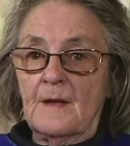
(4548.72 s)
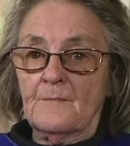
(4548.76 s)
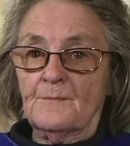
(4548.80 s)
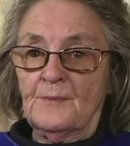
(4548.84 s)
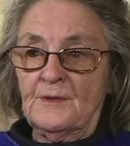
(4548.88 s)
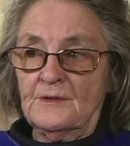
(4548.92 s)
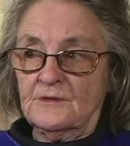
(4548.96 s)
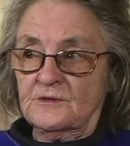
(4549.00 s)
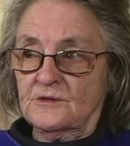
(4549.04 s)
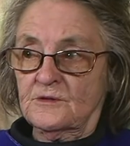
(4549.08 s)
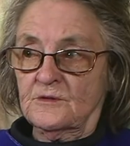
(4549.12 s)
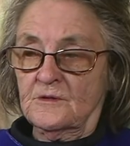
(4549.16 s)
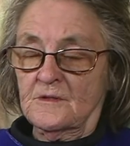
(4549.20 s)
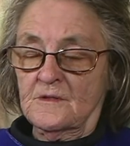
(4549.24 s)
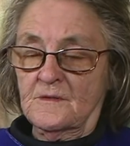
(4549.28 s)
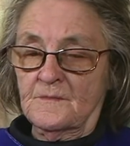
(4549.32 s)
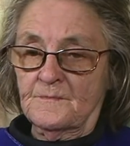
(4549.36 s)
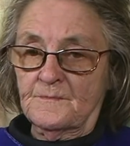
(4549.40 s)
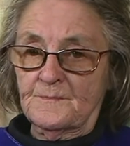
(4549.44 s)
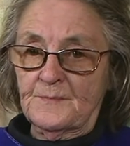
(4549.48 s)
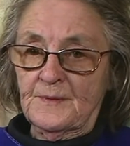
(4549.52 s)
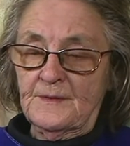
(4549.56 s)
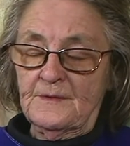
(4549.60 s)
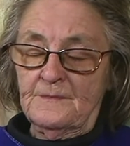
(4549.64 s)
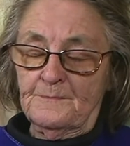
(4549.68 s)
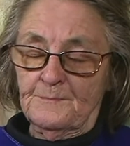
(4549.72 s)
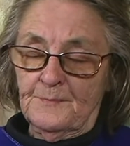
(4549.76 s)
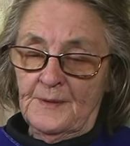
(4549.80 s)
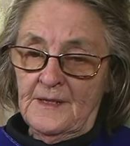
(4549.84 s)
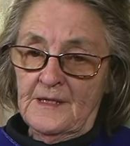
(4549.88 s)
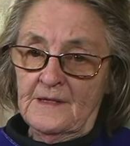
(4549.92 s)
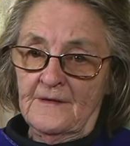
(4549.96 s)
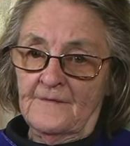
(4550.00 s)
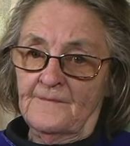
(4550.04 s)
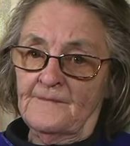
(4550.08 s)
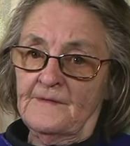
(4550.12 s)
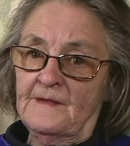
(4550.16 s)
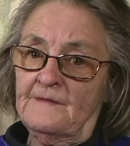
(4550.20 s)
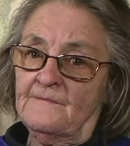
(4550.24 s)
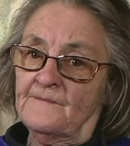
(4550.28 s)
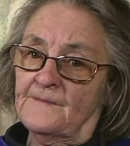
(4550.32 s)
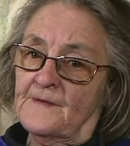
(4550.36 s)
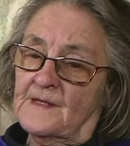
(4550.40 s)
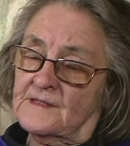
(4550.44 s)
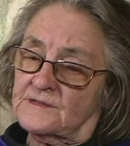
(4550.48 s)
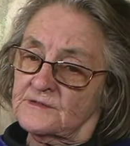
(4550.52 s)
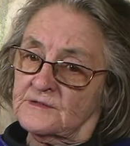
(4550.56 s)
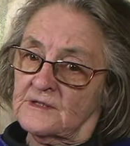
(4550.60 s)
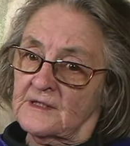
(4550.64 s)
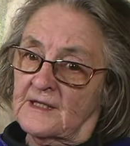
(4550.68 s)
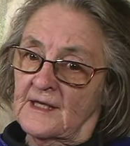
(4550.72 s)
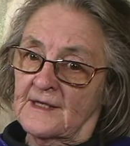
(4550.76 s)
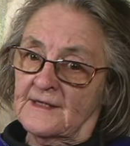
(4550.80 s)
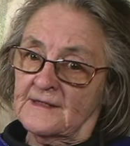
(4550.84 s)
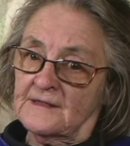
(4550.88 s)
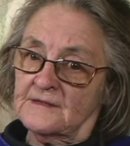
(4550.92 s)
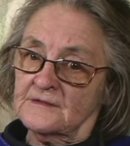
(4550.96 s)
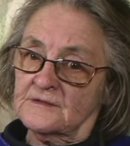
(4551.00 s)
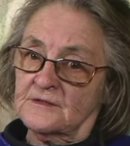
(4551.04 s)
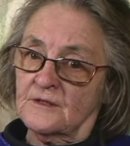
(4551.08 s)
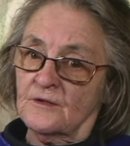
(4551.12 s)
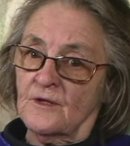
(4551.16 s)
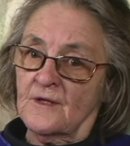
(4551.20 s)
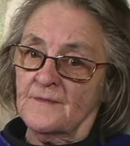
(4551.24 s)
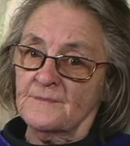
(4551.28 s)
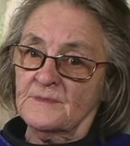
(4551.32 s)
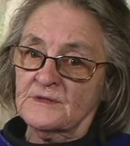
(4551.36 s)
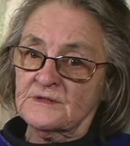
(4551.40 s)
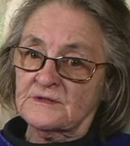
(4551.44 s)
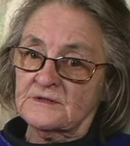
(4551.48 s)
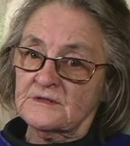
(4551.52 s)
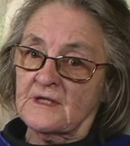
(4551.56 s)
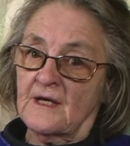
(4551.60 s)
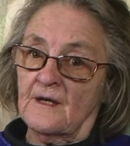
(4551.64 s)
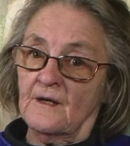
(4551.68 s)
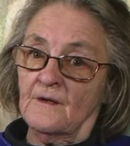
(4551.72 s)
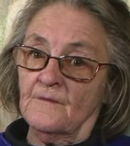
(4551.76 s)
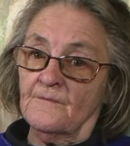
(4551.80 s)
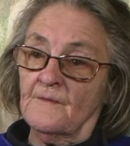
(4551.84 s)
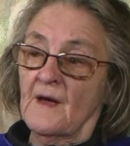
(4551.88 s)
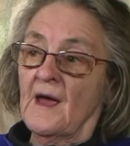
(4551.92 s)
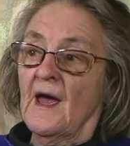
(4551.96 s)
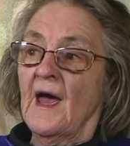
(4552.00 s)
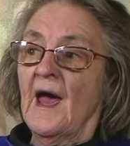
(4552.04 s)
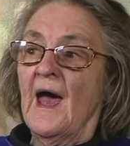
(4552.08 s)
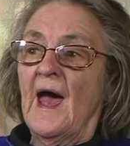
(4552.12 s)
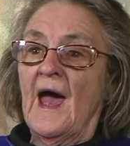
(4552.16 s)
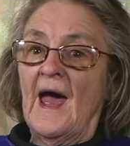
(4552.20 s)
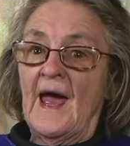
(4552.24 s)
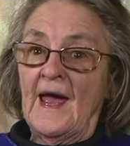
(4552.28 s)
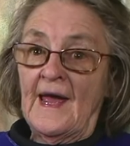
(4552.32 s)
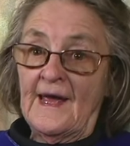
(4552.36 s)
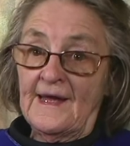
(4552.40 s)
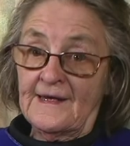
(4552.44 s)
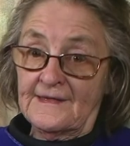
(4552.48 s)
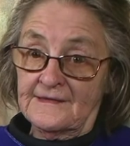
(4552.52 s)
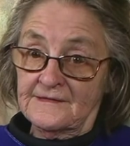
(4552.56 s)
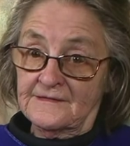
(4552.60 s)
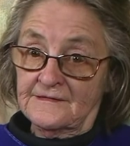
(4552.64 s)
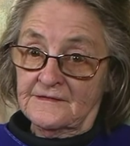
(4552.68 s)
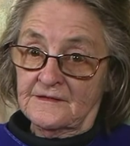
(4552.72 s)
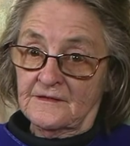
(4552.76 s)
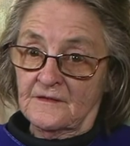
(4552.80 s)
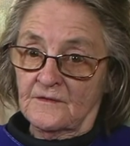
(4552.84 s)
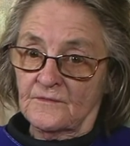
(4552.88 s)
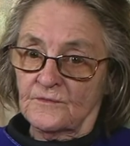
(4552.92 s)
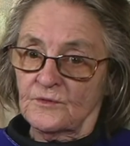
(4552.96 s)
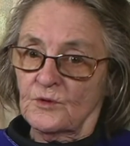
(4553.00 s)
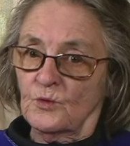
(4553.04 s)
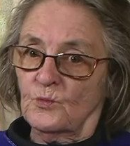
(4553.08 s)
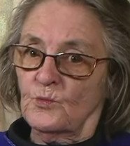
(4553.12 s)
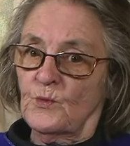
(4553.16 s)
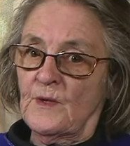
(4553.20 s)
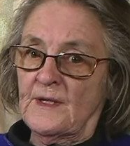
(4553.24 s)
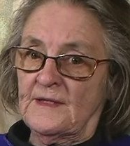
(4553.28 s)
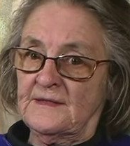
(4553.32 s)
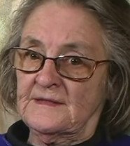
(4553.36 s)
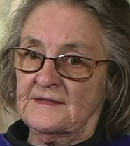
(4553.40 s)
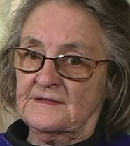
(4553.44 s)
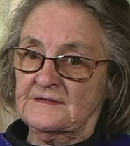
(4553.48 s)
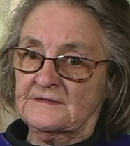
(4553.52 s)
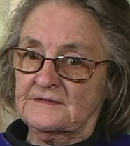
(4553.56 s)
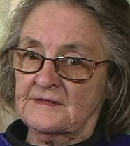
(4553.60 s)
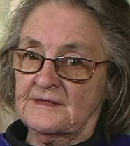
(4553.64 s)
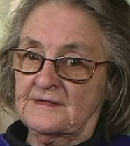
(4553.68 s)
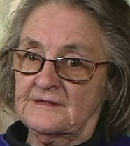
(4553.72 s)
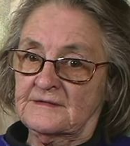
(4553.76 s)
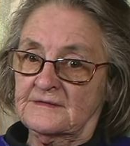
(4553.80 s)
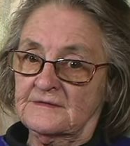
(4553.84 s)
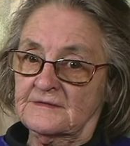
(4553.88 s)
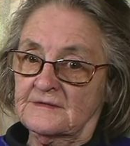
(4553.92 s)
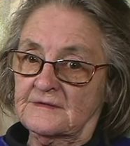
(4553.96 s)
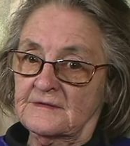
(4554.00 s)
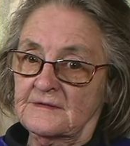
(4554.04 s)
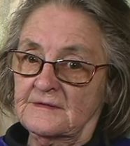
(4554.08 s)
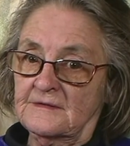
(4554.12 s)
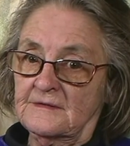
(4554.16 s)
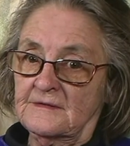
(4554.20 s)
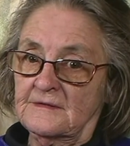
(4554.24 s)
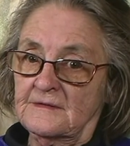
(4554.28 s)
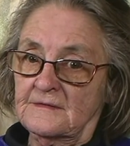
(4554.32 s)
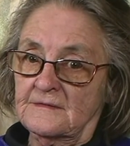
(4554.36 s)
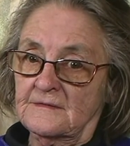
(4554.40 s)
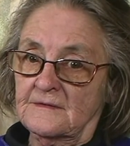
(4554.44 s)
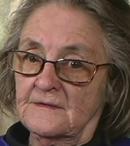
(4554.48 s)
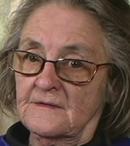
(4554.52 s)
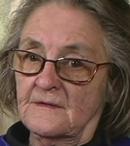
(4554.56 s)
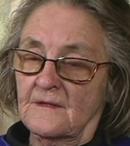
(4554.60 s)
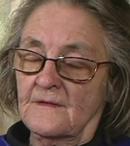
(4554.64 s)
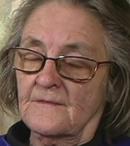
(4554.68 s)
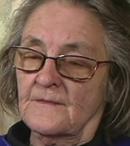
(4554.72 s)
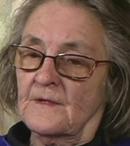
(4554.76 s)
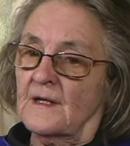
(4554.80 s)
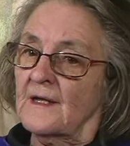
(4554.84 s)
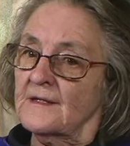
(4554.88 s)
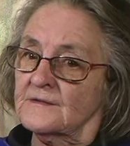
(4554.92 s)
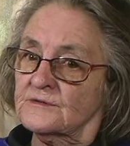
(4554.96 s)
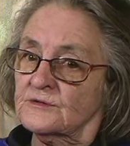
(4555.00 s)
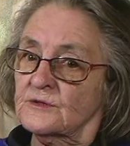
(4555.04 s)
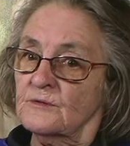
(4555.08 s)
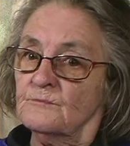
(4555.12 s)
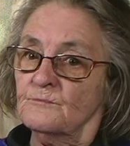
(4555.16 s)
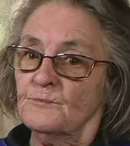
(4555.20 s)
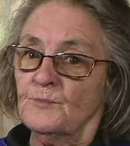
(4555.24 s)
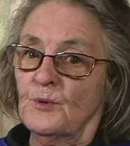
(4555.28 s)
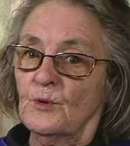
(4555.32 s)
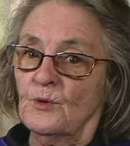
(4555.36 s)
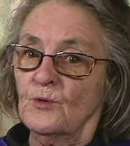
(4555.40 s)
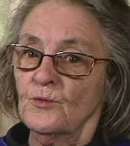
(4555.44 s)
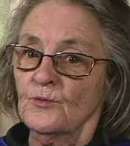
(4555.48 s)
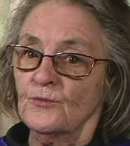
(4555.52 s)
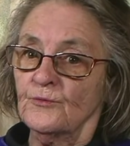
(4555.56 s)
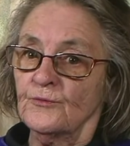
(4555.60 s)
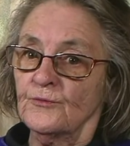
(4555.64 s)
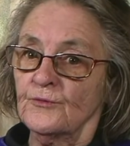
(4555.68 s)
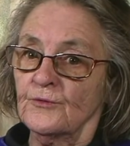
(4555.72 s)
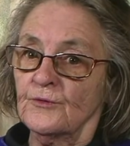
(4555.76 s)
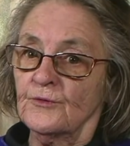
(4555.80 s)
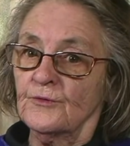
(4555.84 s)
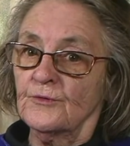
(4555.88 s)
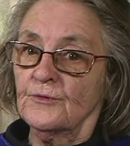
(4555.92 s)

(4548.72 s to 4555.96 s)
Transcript: but to investigators like myself and the witnesses. That's important.